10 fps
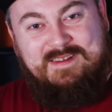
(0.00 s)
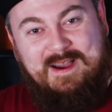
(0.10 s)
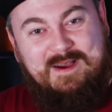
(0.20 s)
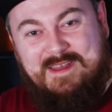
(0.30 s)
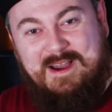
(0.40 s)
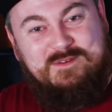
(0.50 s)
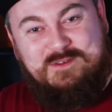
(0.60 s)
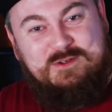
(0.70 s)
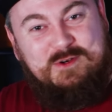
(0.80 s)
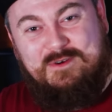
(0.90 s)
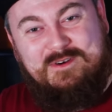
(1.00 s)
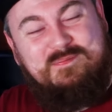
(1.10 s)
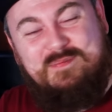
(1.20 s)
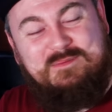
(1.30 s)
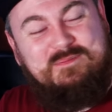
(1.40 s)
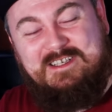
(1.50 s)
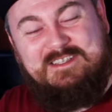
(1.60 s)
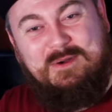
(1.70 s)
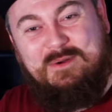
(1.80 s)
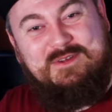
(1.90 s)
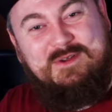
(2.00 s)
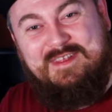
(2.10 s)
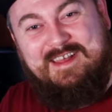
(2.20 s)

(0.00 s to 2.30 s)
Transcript: that, that was a joke. Please don't do